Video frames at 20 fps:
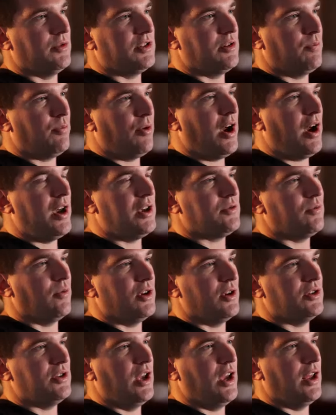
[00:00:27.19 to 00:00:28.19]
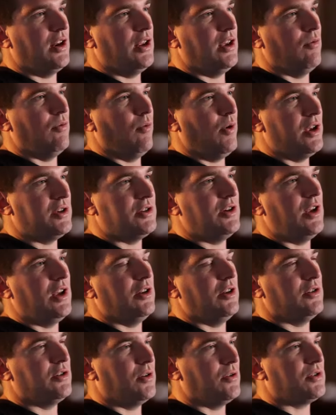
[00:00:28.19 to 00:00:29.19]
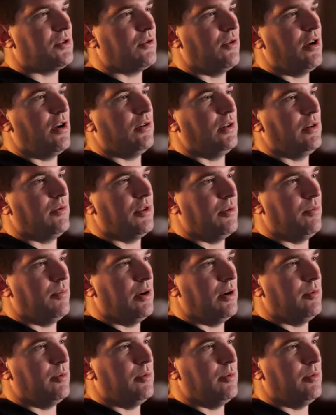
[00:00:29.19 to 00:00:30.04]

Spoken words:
The surprise was that it resonated so strongly with the